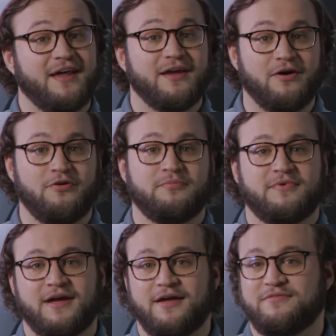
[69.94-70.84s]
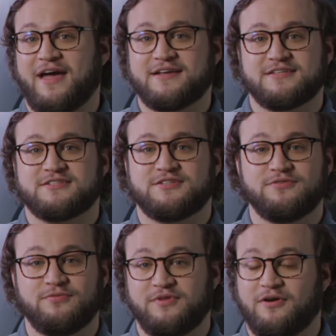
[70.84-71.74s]
not at home, I have the access
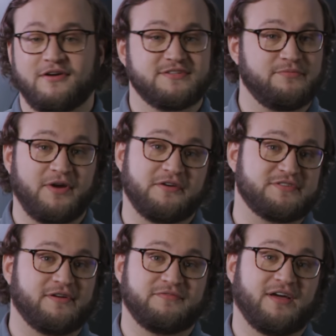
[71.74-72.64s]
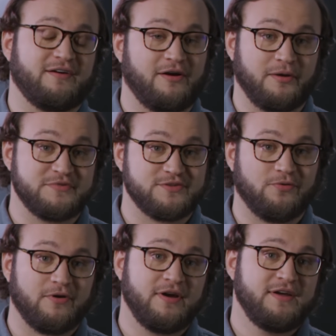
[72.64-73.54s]
to the awesome Microsoft.com store